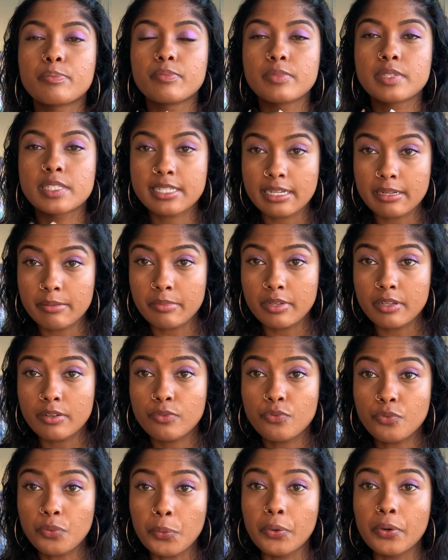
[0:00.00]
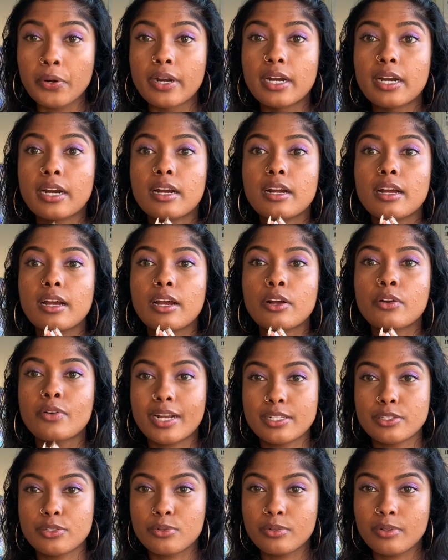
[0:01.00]
statement for
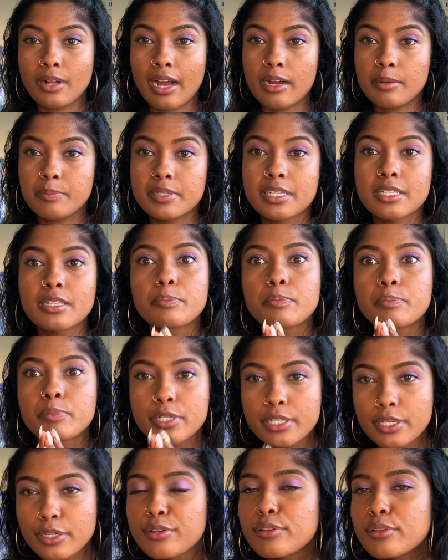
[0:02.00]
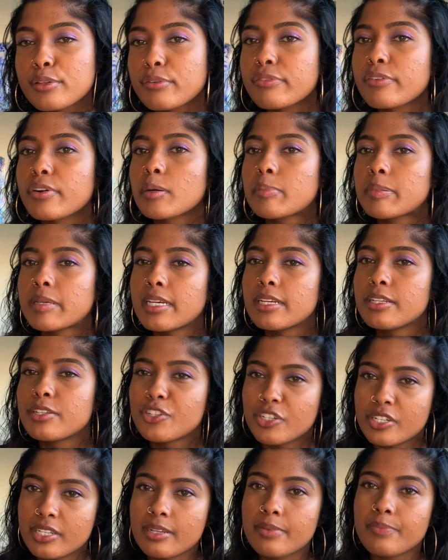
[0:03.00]
grad school apps, particularly for a
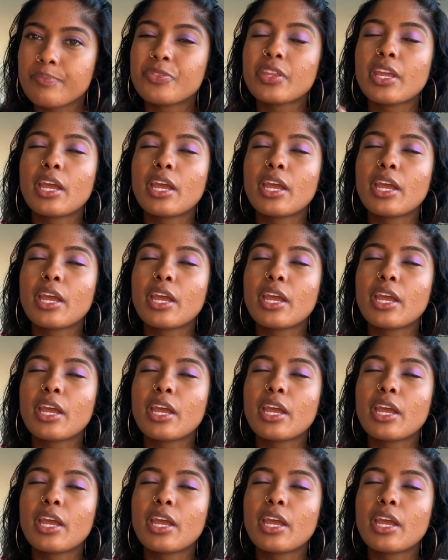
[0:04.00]
PhD.